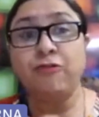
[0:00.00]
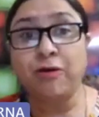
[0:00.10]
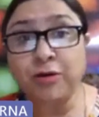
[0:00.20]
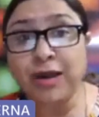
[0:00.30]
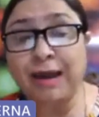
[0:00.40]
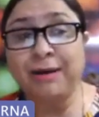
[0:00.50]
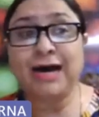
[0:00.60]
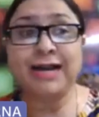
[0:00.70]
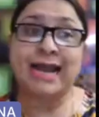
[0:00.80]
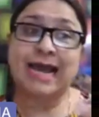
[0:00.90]
formula
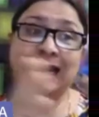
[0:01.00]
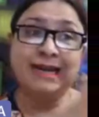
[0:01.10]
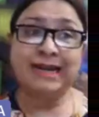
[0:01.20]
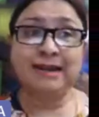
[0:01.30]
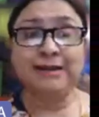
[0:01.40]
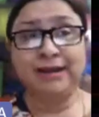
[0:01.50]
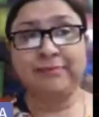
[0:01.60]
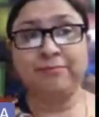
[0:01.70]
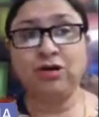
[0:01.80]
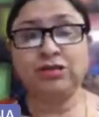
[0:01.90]
bar and
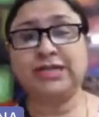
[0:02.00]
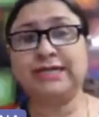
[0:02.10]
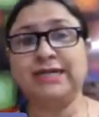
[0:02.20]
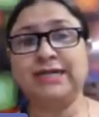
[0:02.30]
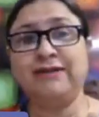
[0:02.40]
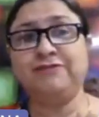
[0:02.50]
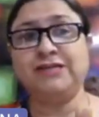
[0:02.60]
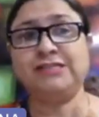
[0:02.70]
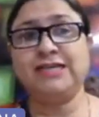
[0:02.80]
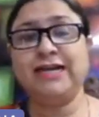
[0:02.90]
name box at the left
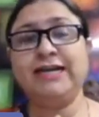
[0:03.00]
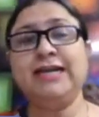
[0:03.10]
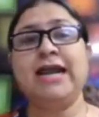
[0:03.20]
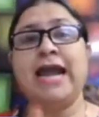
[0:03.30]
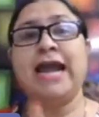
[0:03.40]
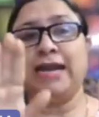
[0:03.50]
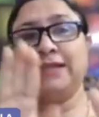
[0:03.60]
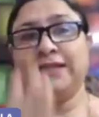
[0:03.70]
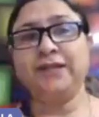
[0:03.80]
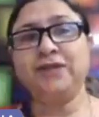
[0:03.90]
hand side,
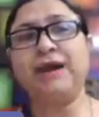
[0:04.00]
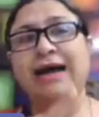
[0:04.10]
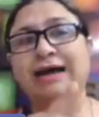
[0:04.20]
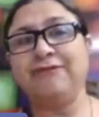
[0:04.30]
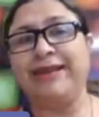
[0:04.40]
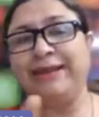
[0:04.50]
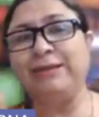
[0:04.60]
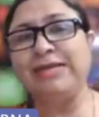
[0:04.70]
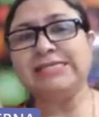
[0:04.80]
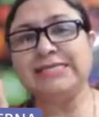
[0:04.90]
and then you have A,
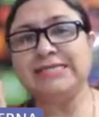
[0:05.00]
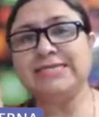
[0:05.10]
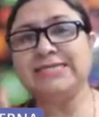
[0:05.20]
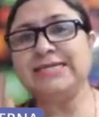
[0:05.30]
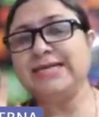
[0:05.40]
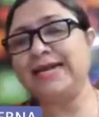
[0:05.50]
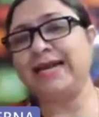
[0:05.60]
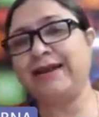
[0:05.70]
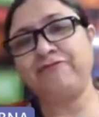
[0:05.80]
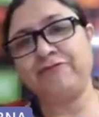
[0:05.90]
B, C, D,
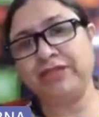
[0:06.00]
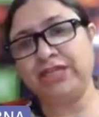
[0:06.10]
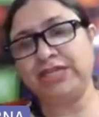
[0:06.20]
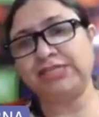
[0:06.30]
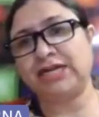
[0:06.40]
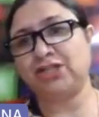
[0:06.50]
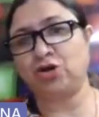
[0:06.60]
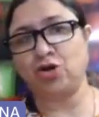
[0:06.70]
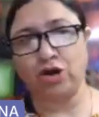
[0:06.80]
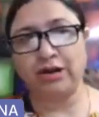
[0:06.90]
E, F. These are
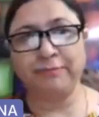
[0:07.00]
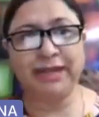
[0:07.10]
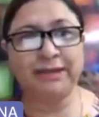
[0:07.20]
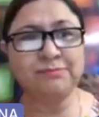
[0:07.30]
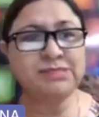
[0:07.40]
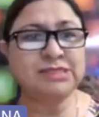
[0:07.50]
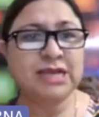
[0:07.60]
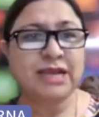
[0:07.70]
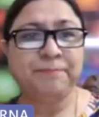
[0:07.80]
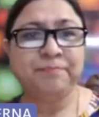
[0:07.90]
the column names,
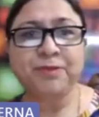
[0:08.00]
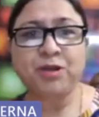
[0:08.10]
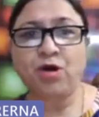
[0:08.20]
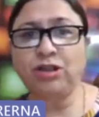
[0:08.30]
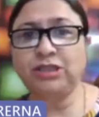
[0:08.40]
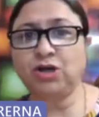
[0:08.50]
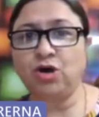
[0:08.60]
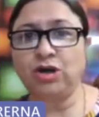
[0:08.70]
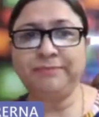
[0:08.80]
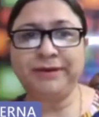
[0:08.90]
all the
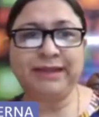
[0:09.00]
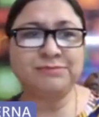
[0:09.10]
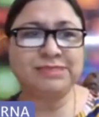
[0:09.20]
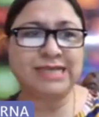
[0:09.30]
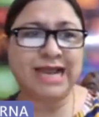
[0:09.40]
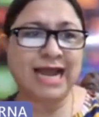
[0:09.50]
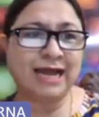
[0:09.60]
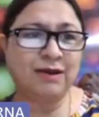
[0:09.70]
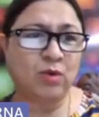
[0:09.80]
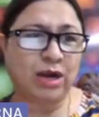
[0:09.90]
column names,
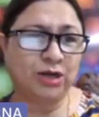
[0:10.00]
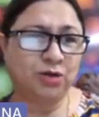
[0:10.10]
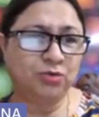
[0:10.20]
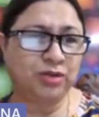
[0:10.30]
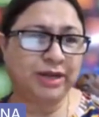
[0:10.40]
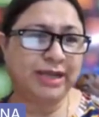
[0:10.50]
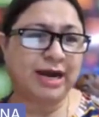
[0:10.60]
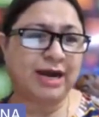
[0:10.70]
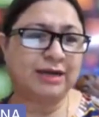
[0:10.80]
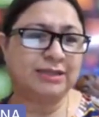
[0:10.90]
and 1, 2, 3
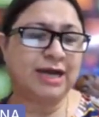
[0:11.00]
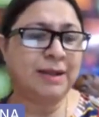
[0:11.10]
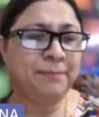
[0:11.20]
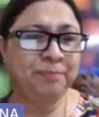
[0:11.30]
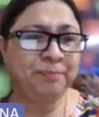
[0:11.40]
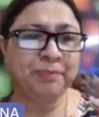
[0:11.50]
are the